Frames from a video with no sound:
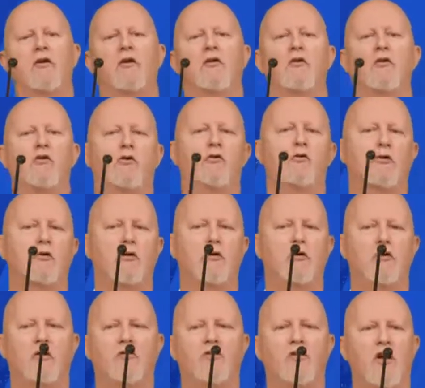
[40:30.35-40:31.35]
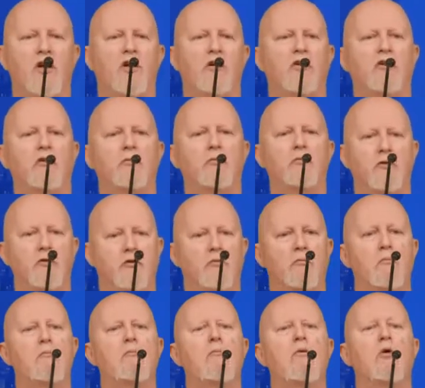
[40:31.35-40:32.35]
your document, the
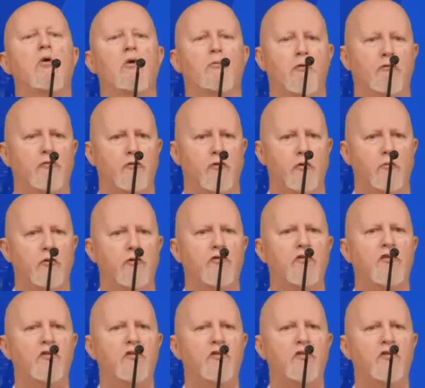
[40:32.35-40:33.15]
more performance